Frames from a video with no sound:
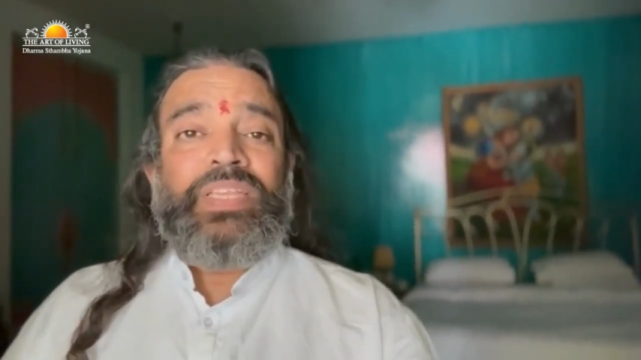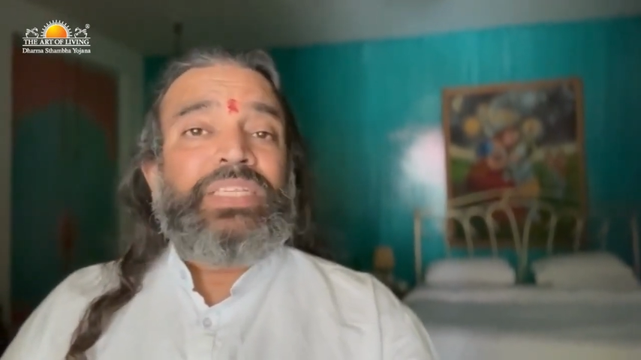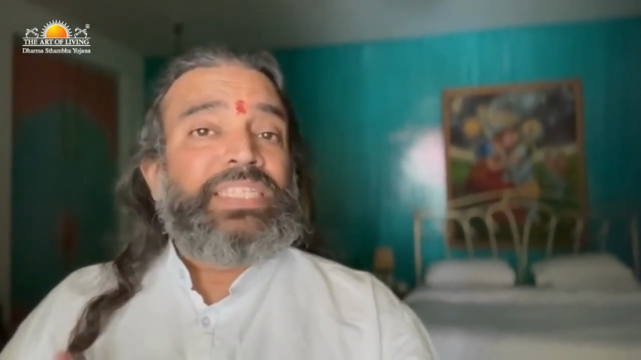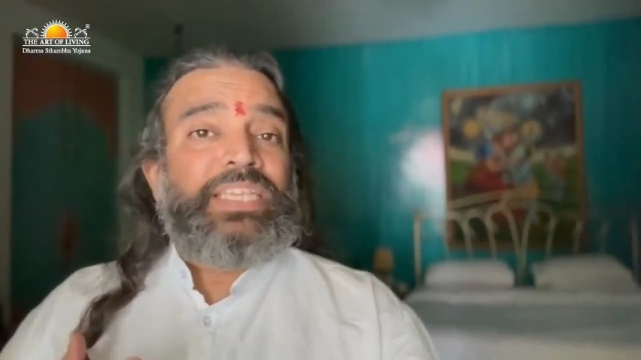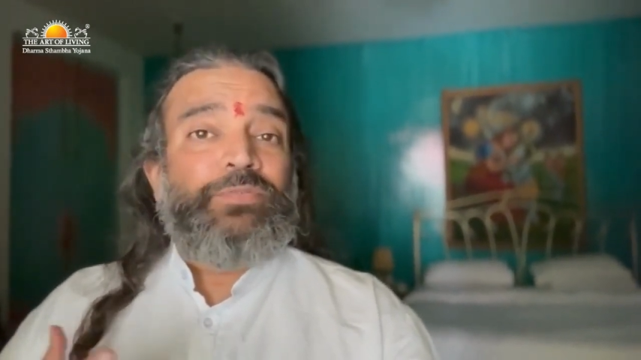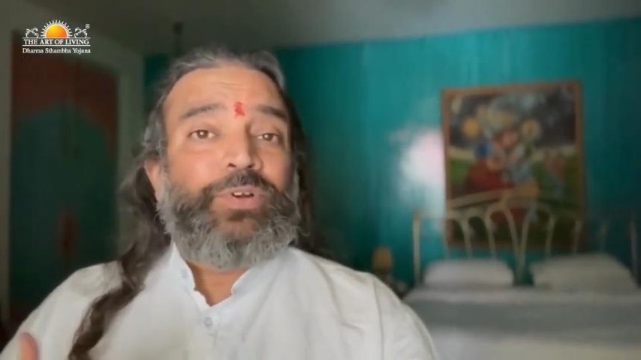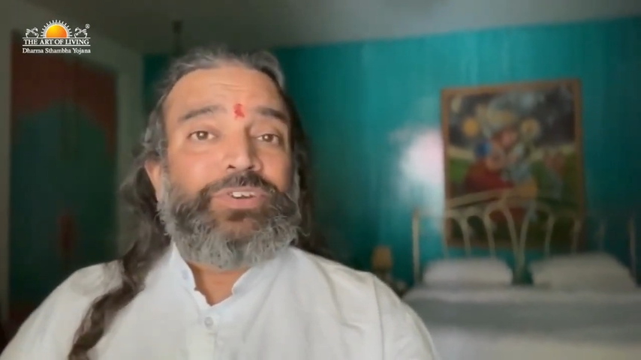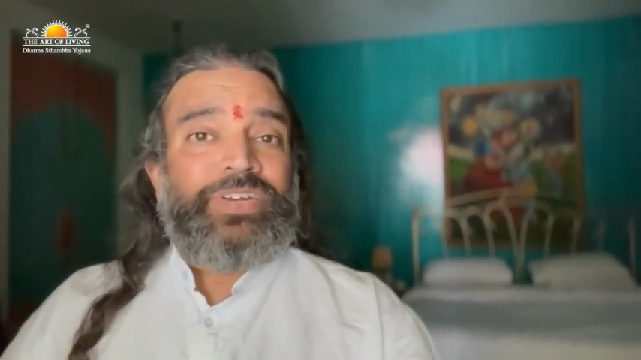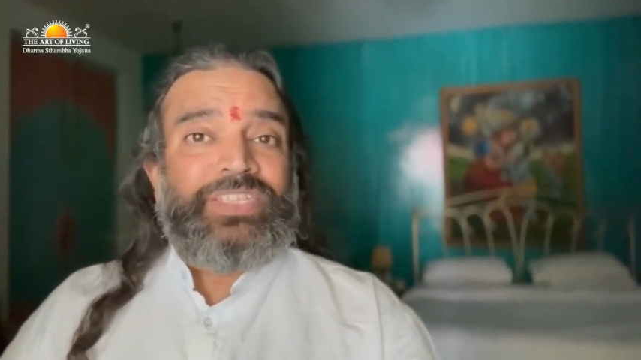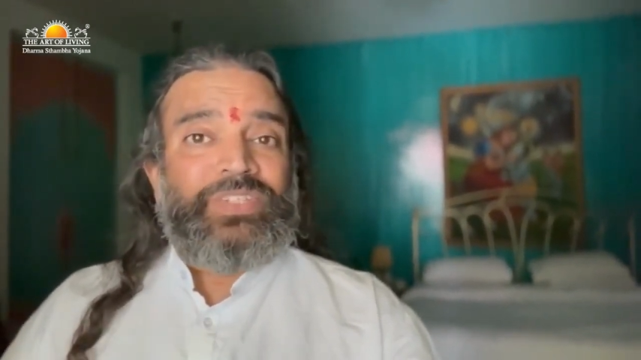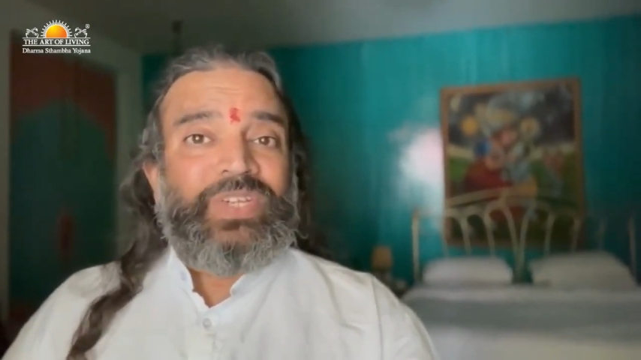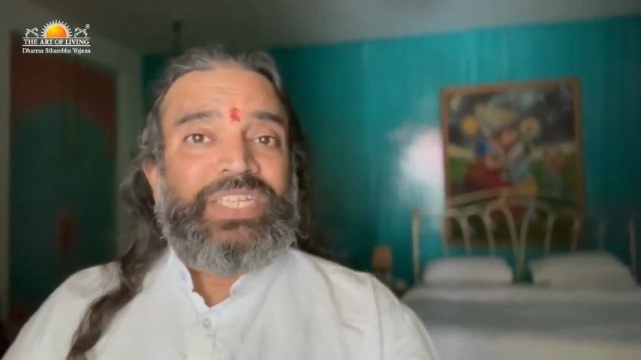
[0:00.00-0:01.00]
See what
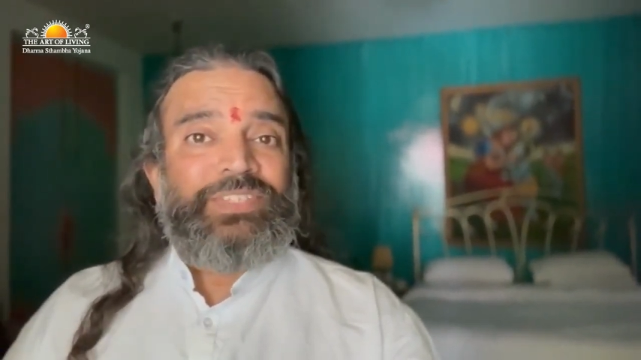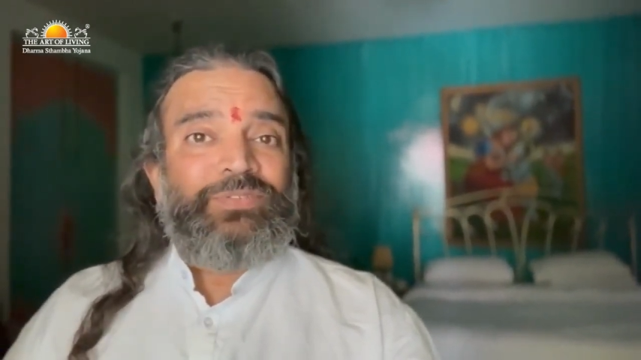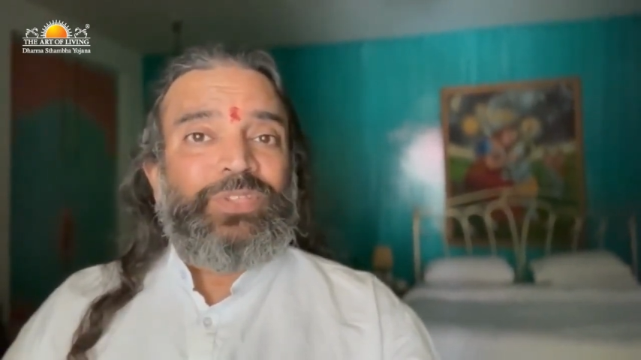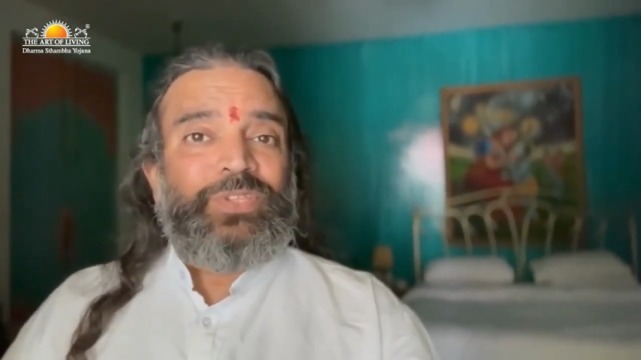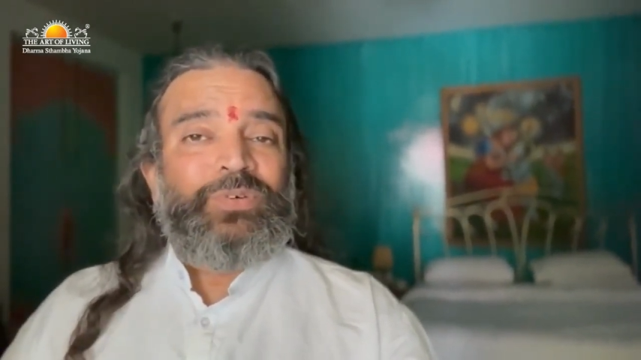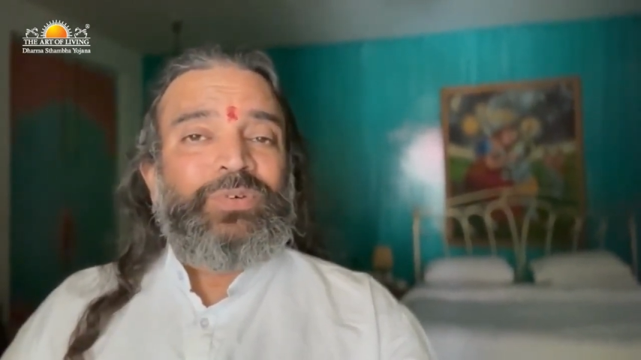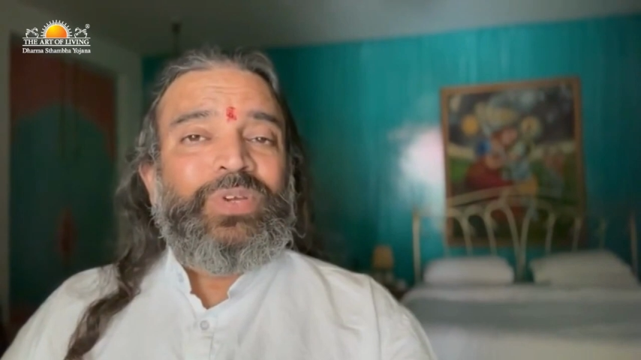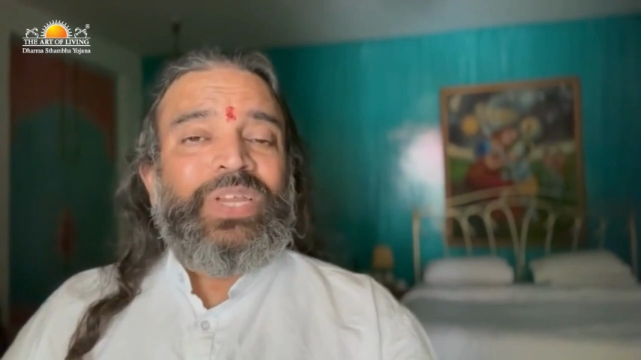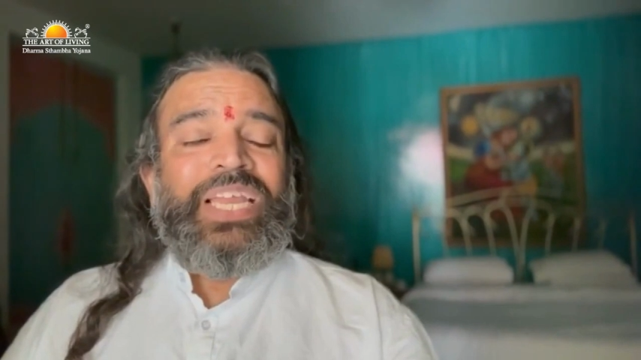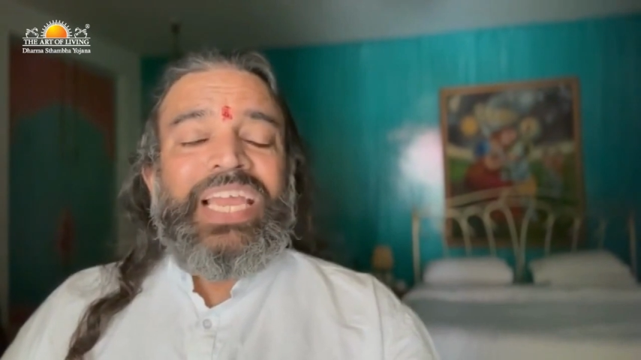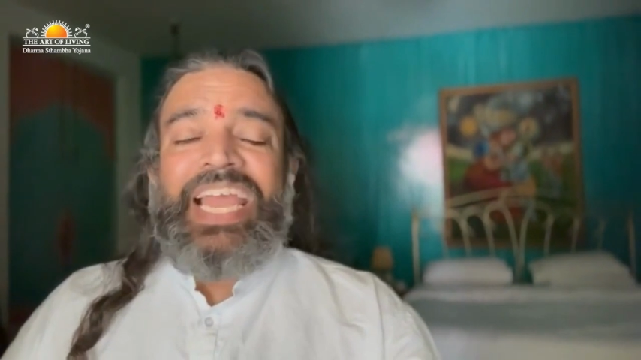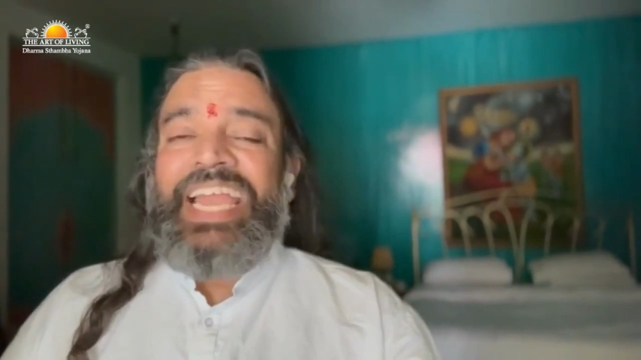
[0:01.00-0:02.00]
resonates with you
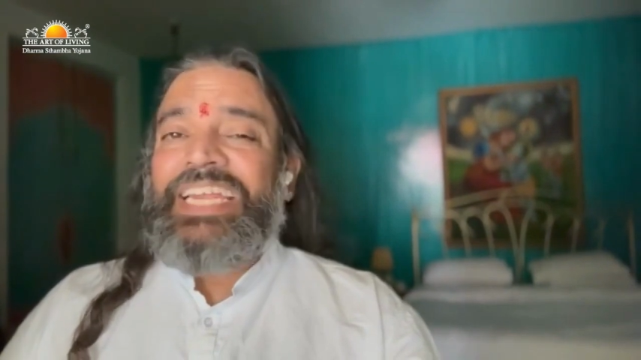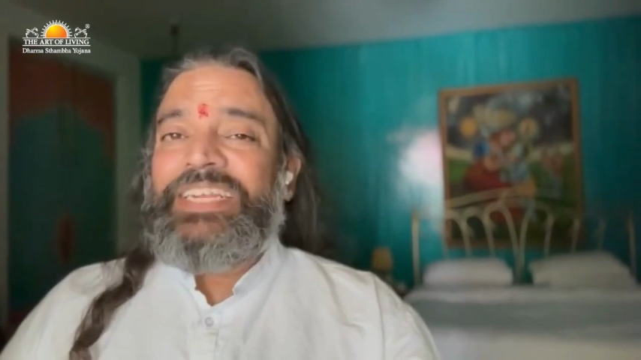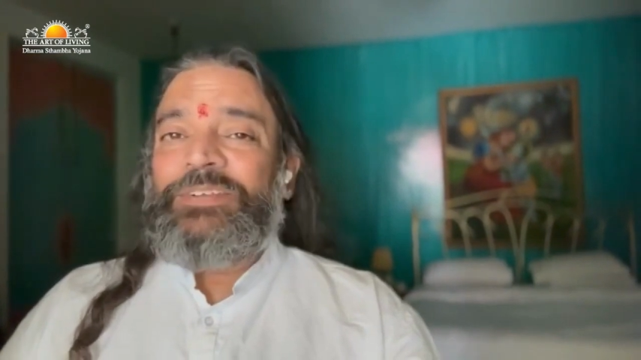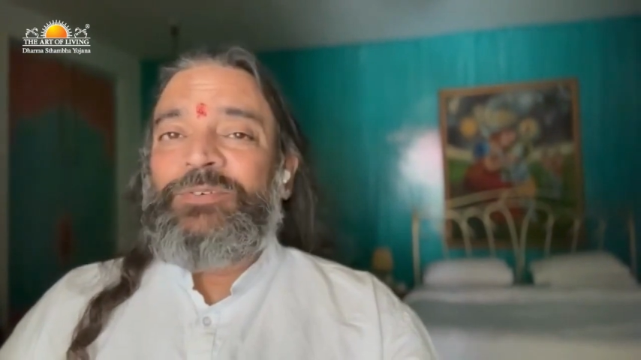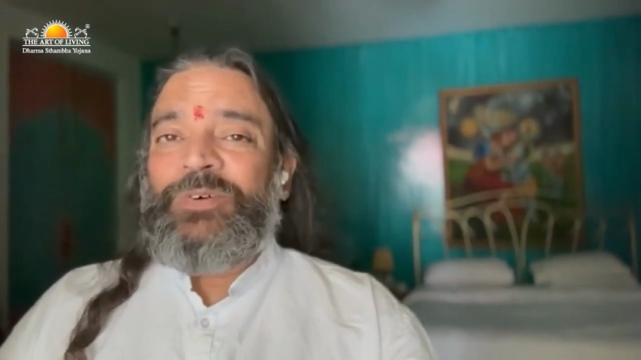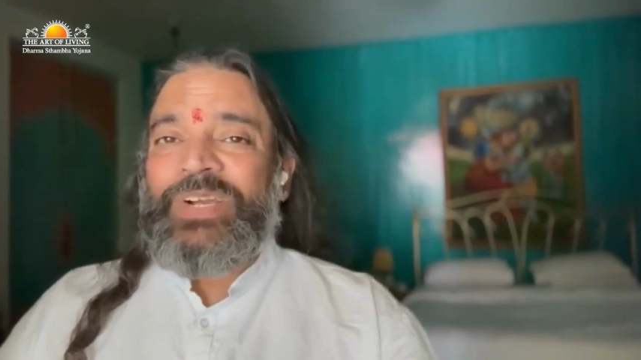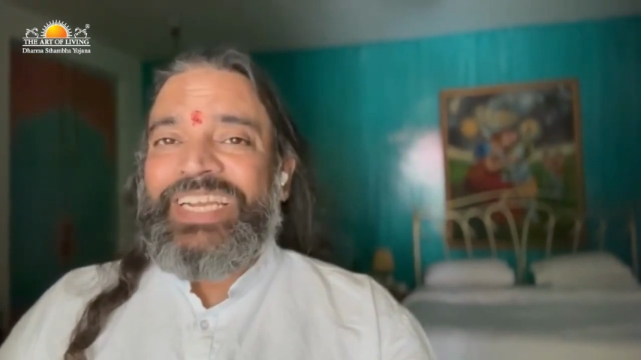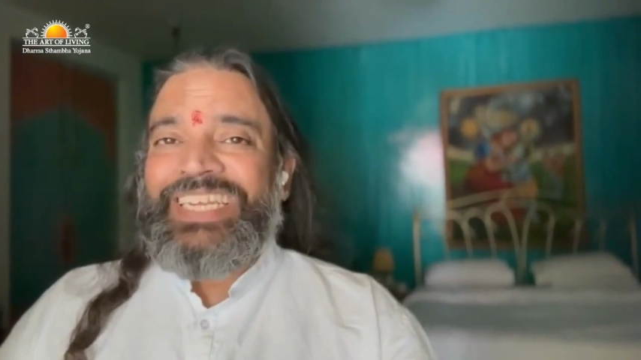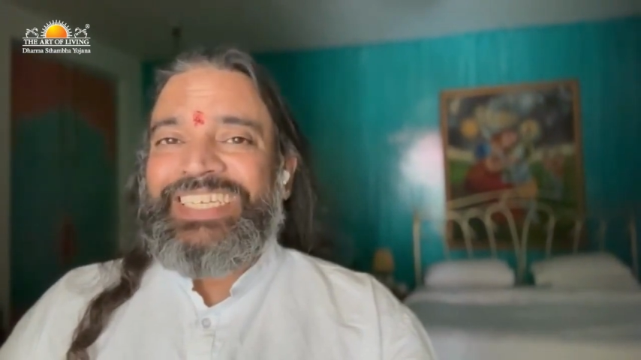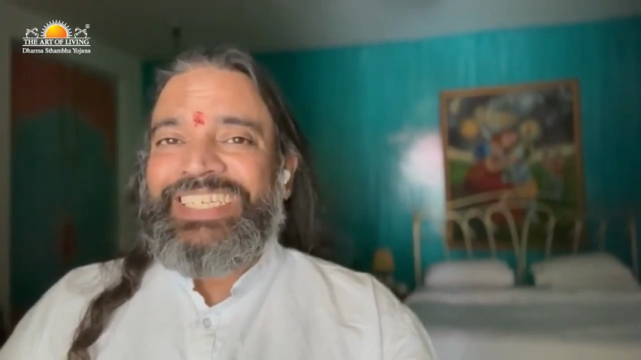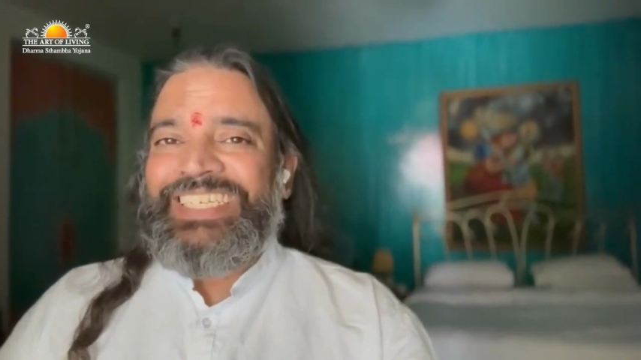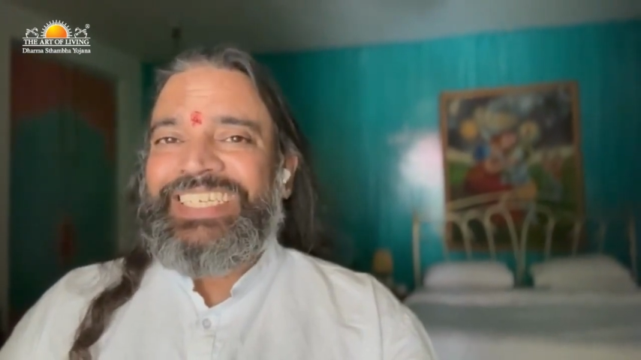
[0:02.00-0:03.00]
and go
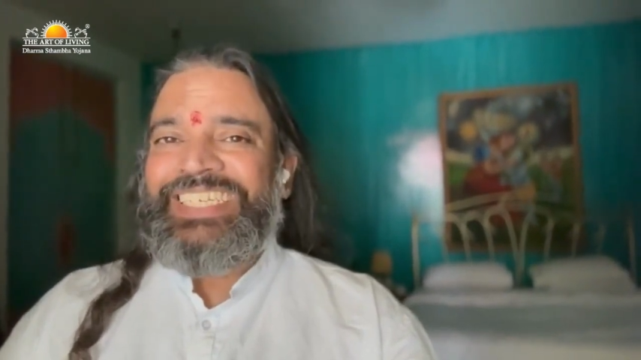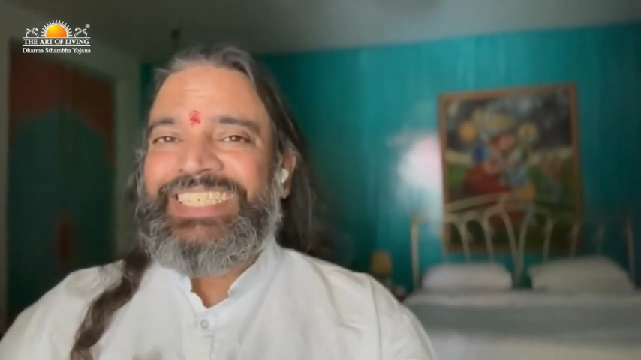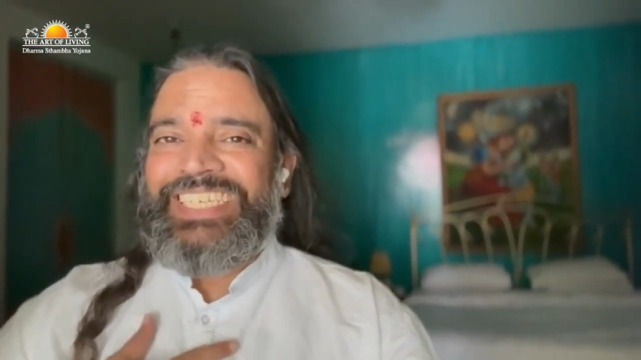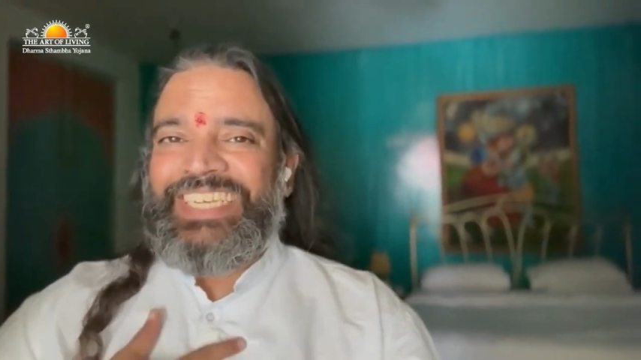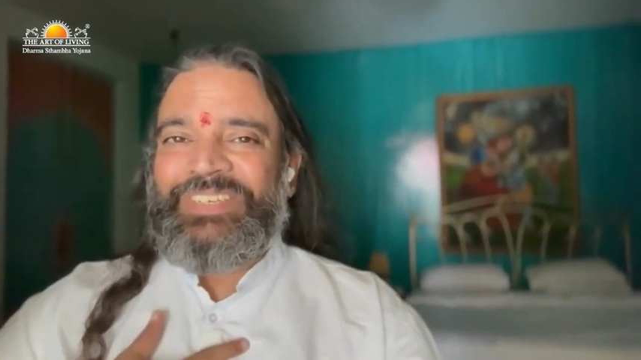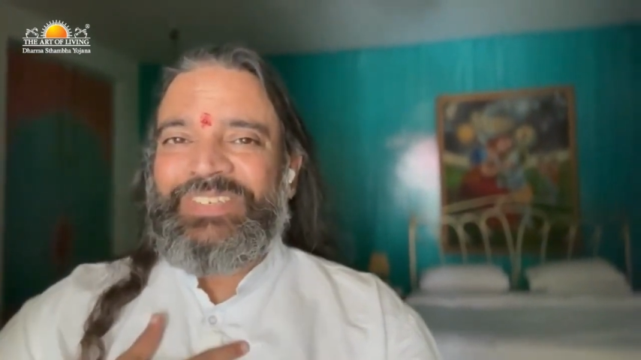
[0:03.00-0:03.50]
ahead. Jai